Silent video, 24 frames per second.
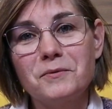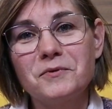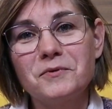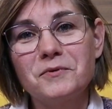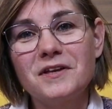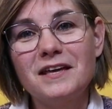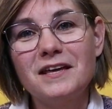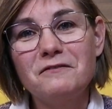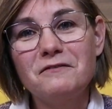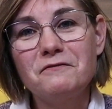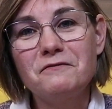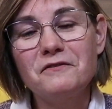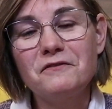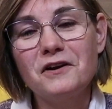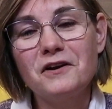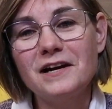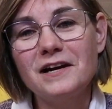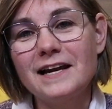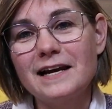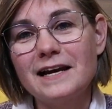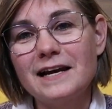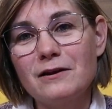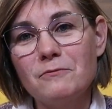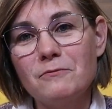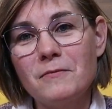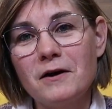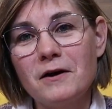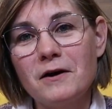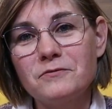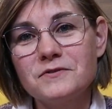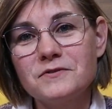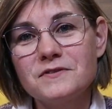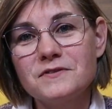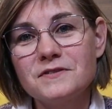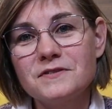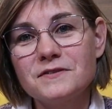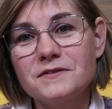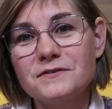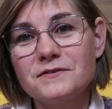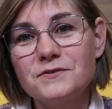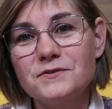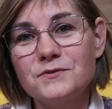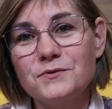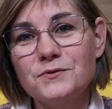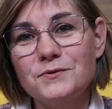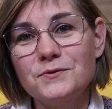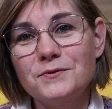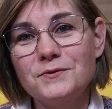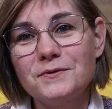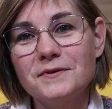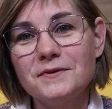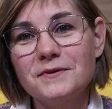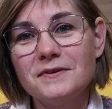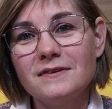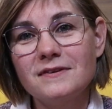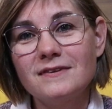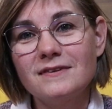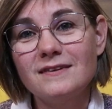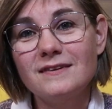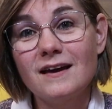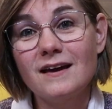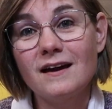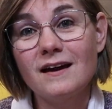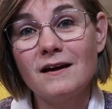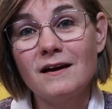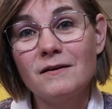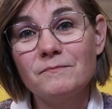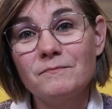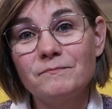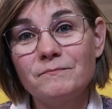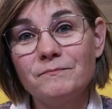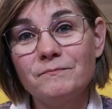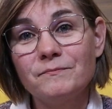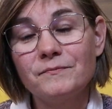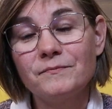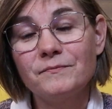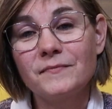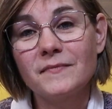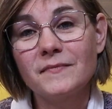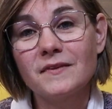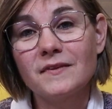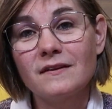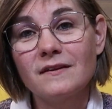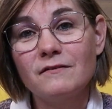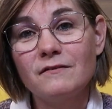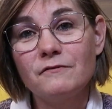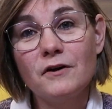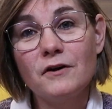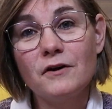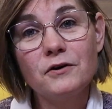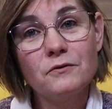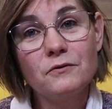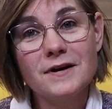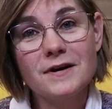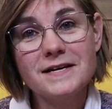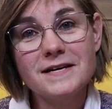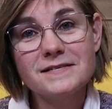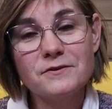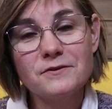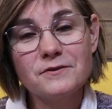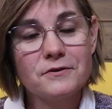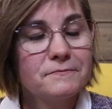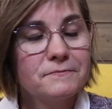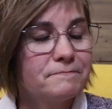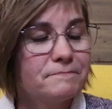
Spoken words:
give a little amount to the fundraiser,